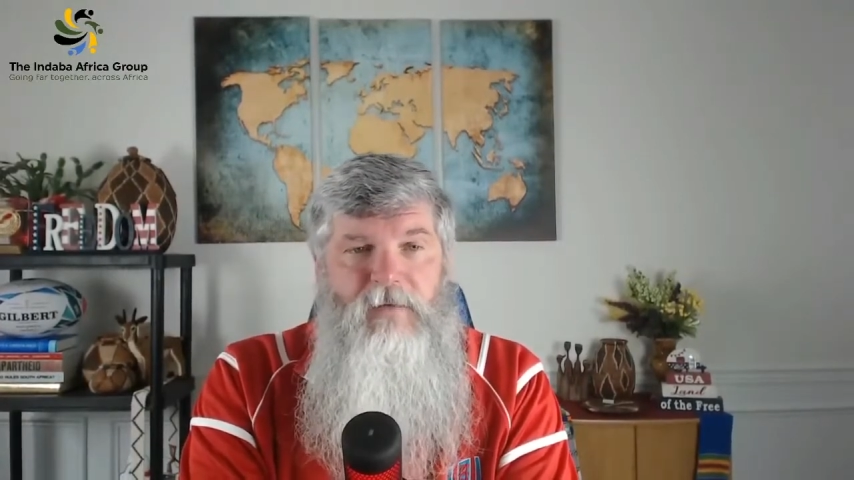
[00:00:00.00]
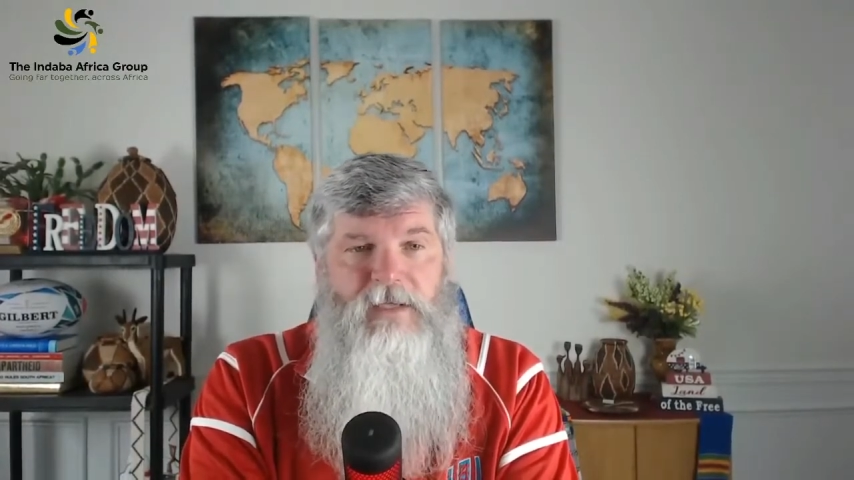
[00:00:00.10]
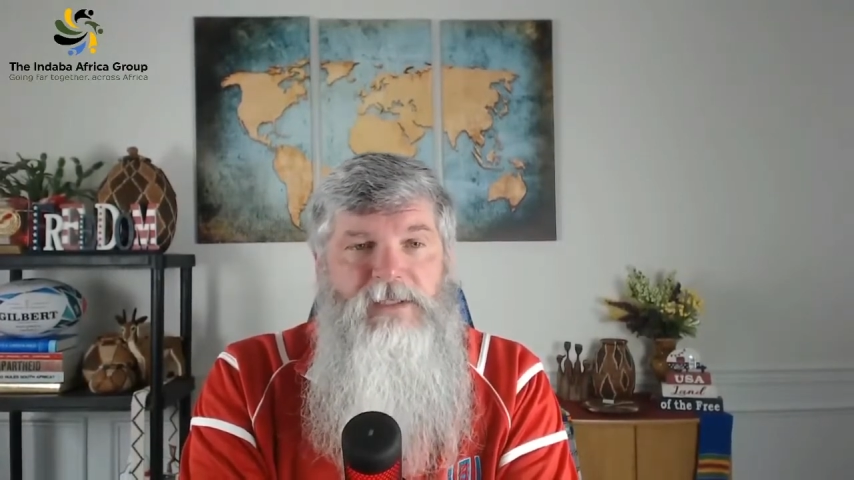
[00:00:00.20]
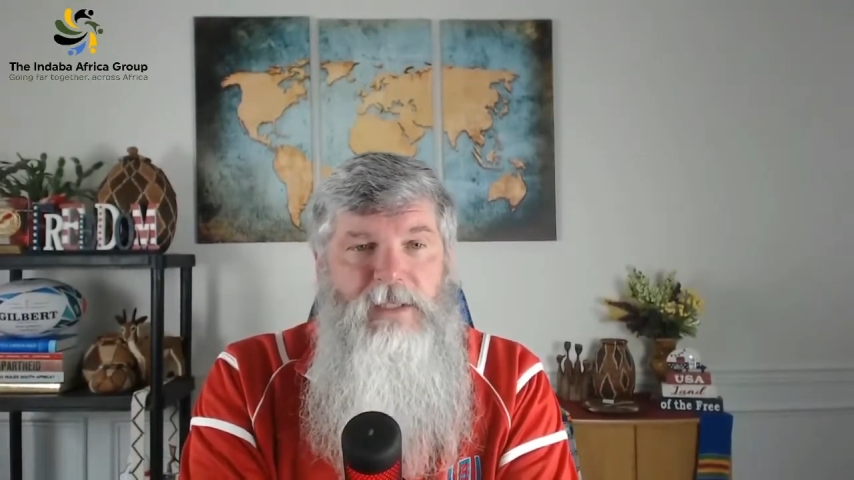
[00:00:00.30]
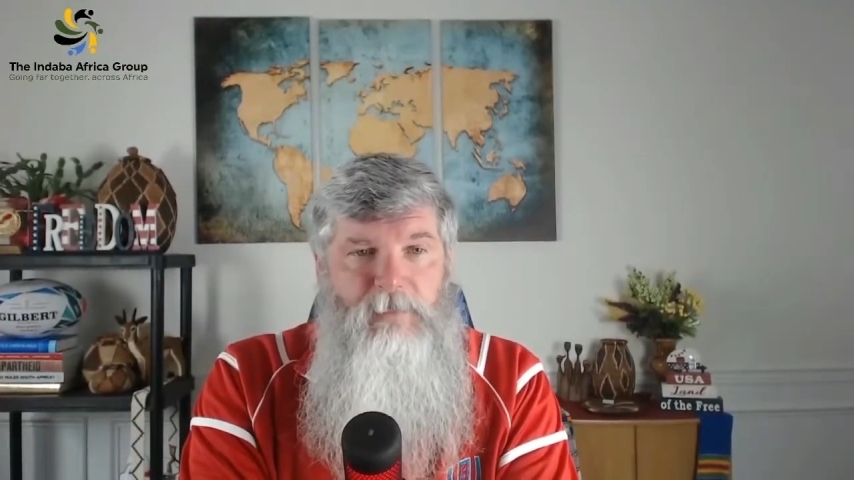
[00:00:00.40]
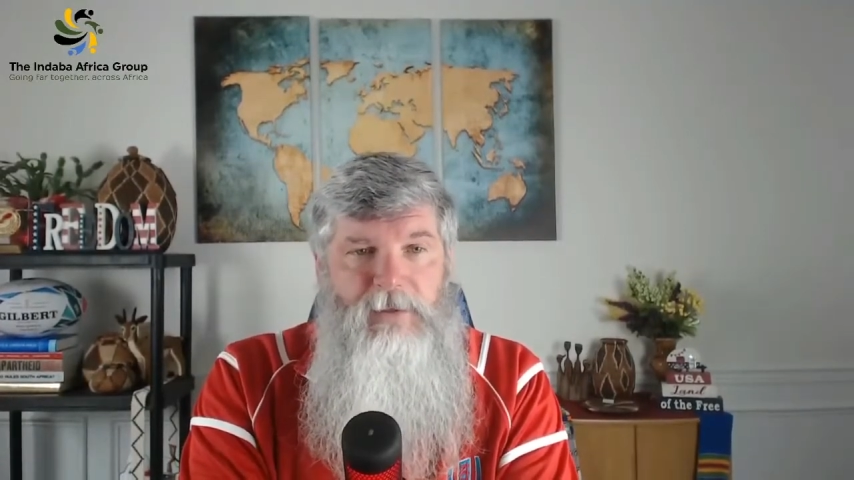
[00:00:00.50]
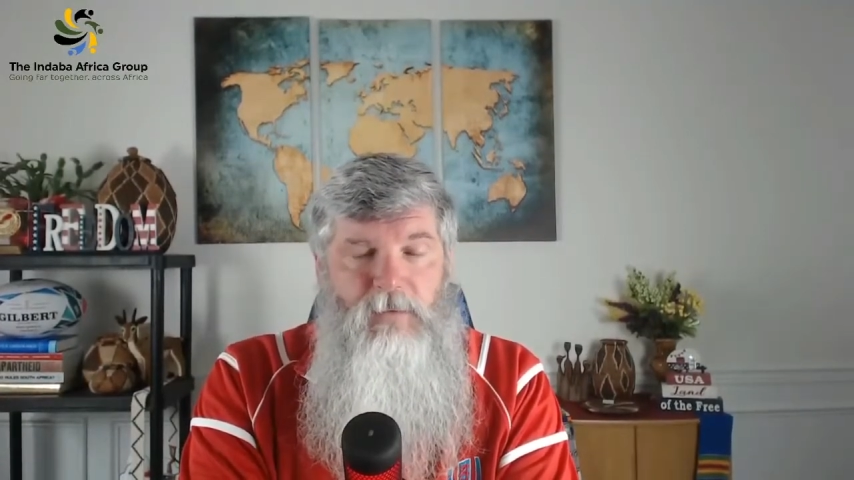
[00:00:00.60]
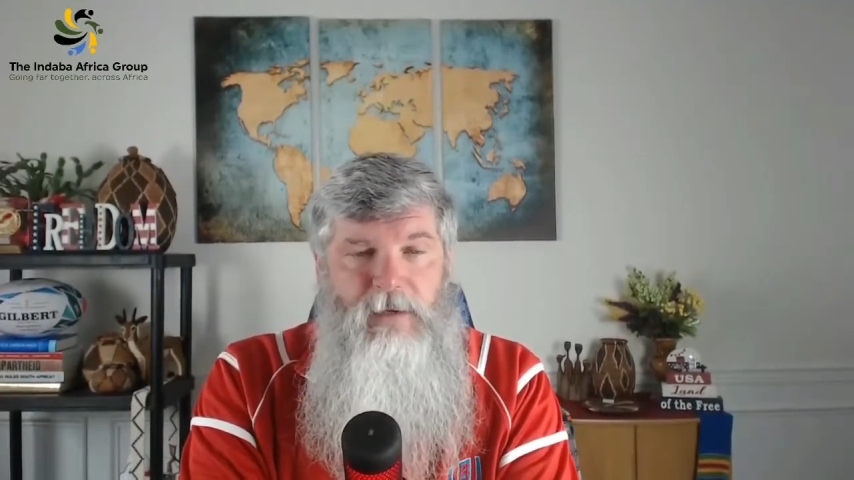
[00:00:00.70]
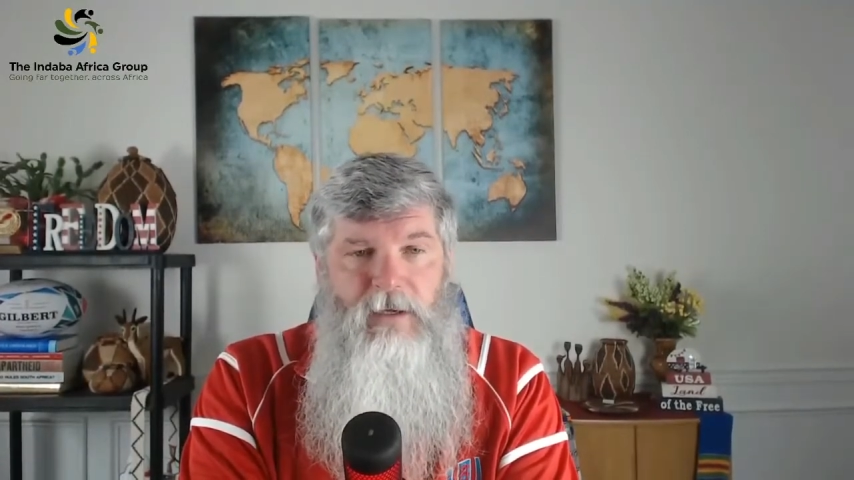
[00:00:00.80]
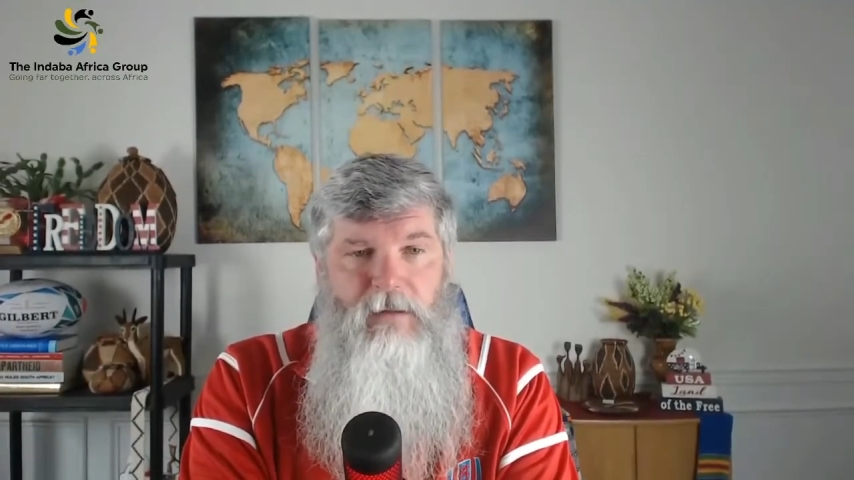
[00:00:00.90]
asleep at the
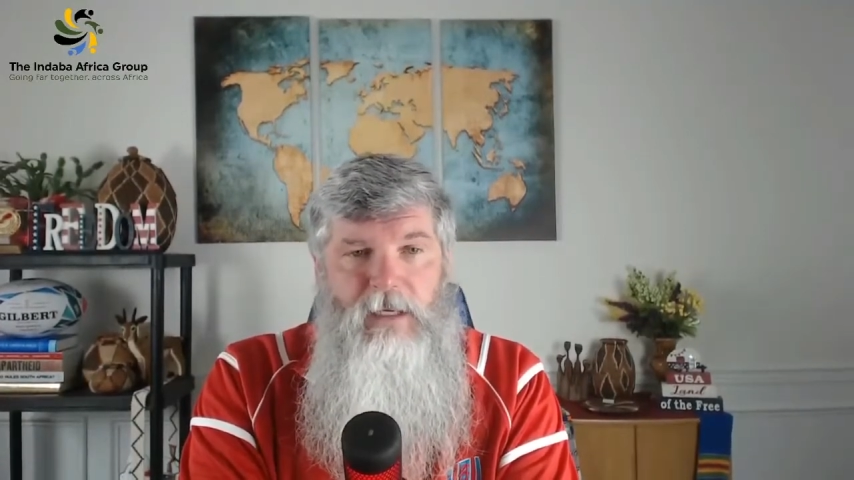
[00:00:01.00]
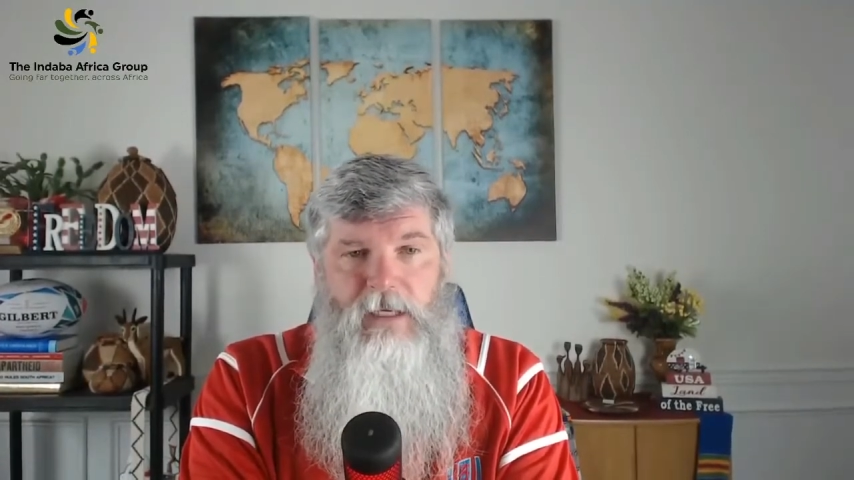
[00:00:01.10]
wheel,